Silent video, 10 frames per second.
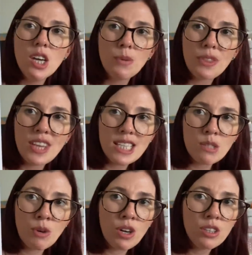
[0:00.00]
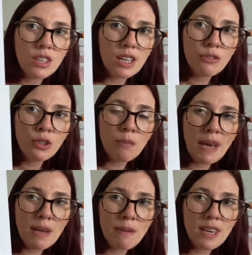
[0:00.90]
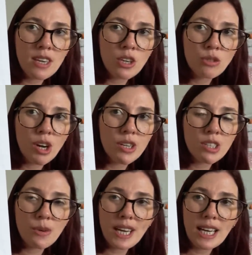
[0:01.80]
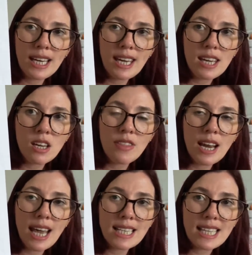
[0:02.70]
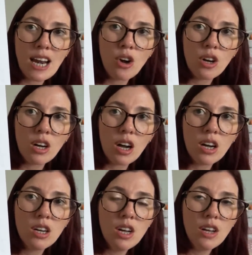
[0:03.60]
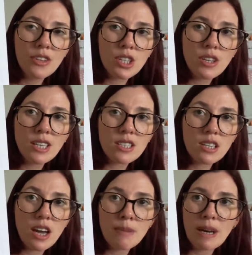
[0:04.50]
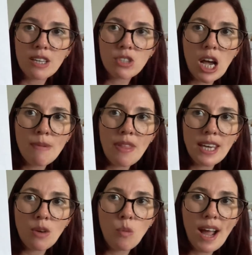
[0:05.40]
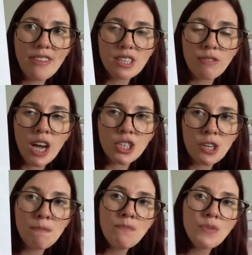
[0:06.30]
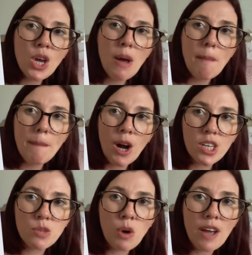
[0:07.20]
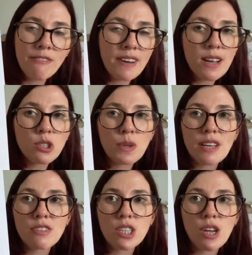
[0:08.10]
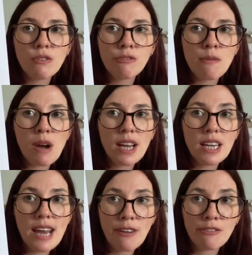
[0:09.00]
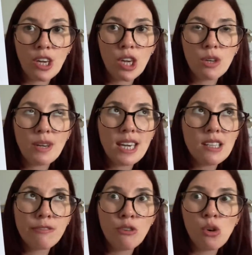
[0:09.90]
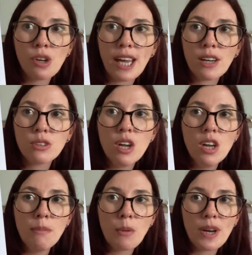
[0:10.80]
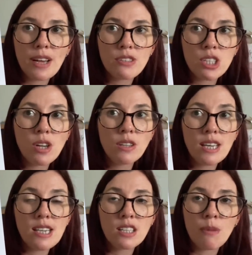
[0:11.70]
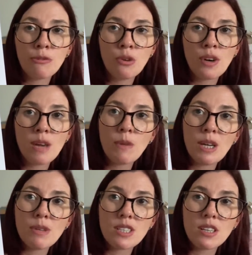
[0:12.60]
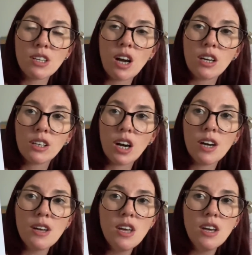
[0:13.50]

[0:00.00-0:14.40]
with this one, if your baby grows quickly and their legs get longer, there's only a certain amount of time that they can wear this version. But what I found when I've sewn for my nephew, he's 4 now, but when I've sewn these up for him when he was younger,